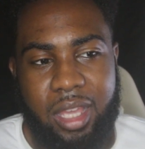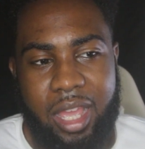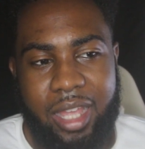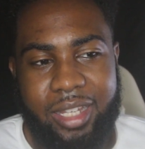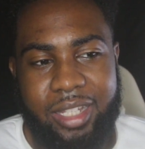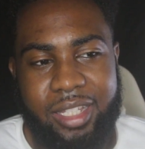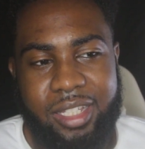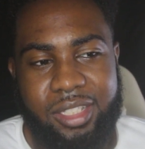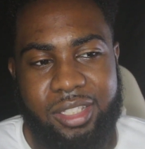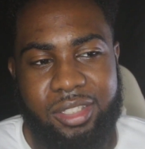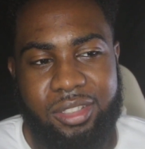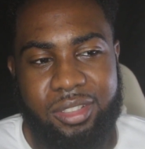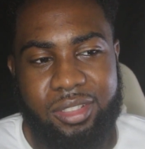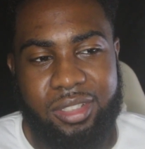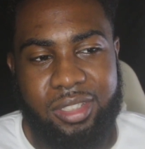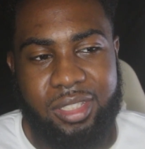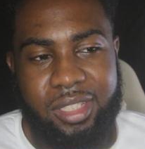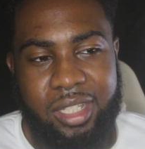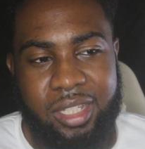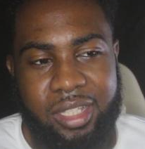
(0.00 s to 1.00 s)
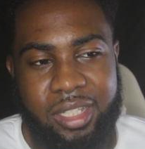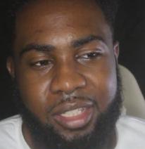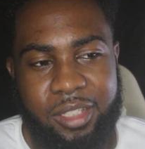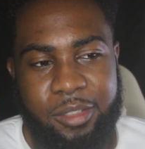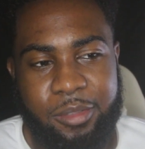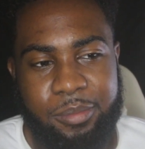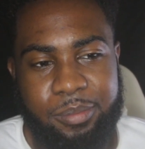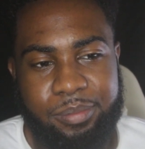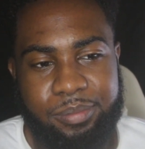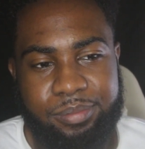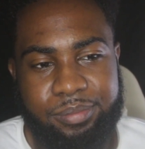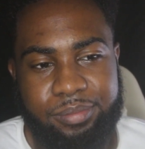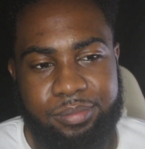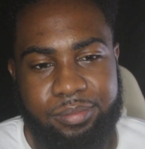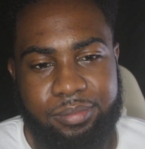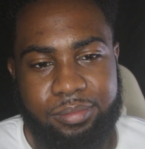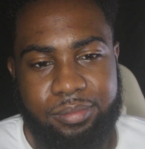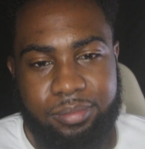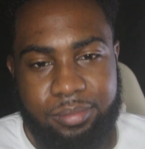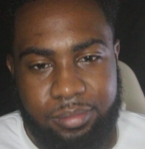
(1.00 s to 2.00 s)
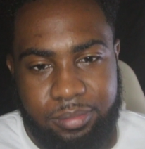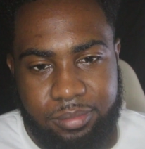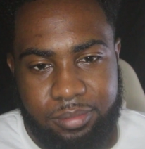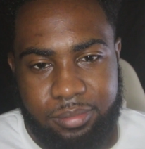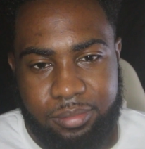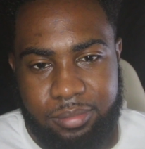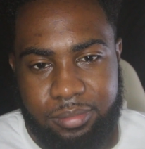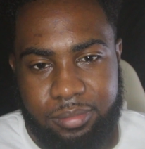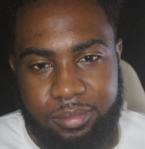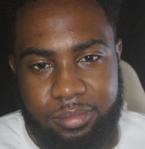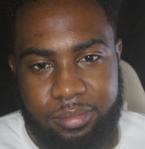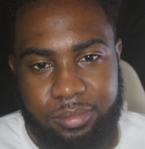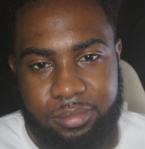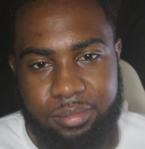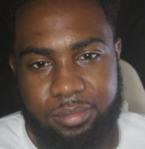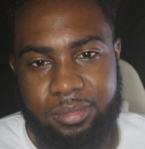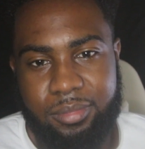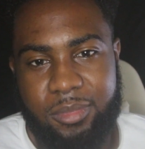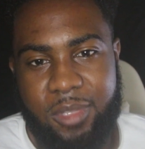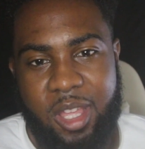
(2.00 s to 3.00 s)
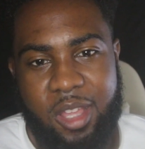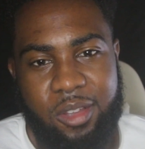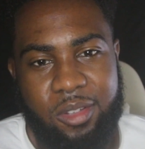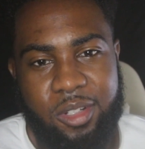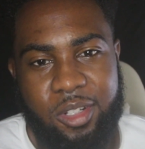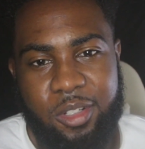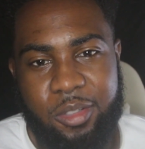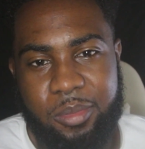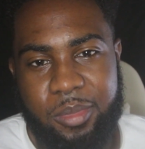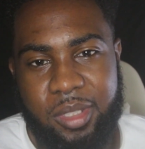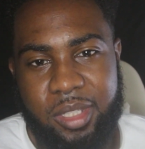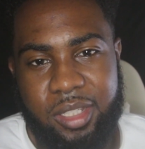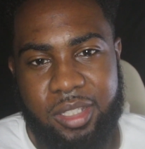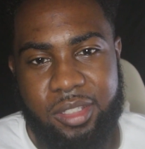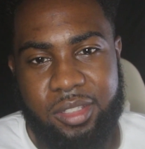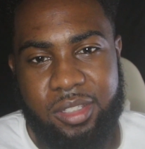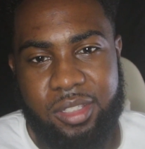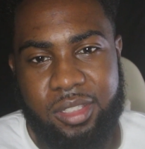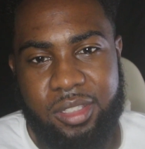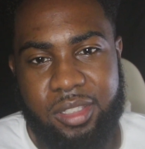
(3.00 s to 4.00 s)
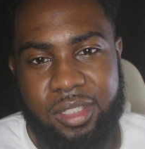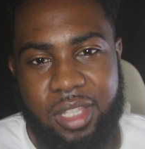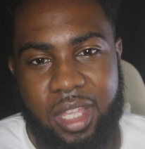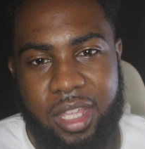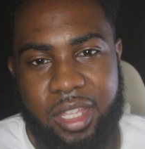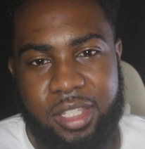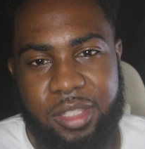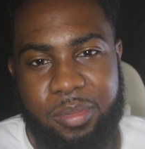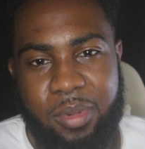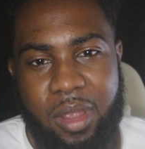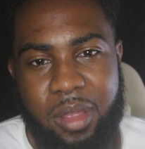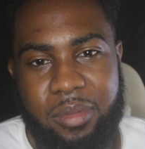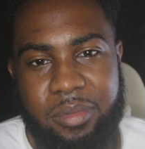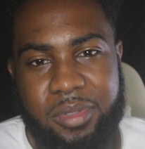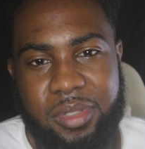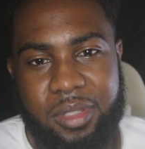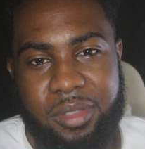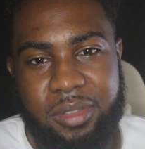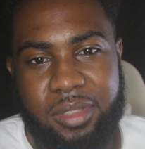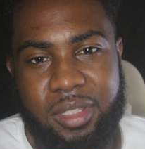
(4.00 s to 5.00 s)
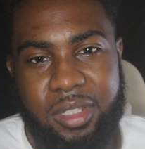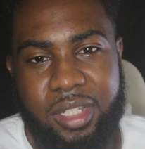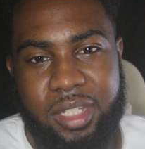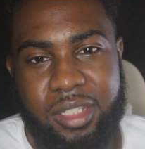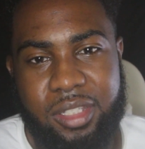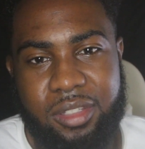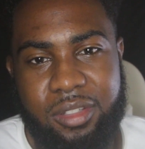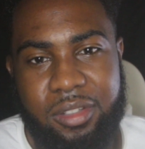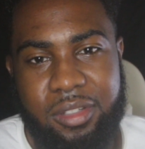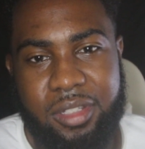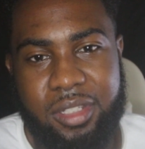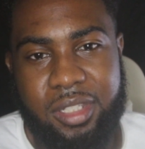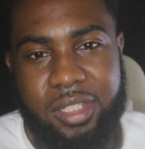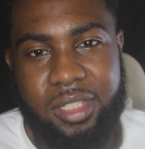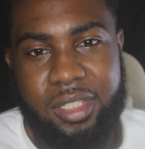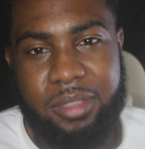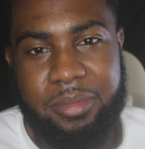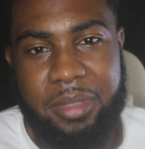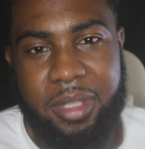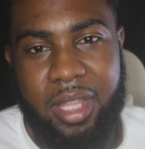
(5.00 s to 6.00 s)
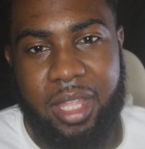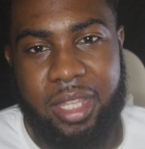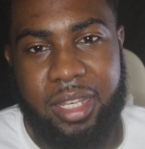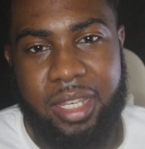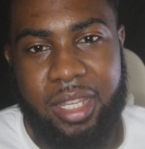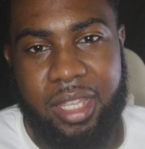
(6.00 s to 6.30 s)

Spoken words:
I guess you could say, I don't know, man. It's probably something that you can just be like,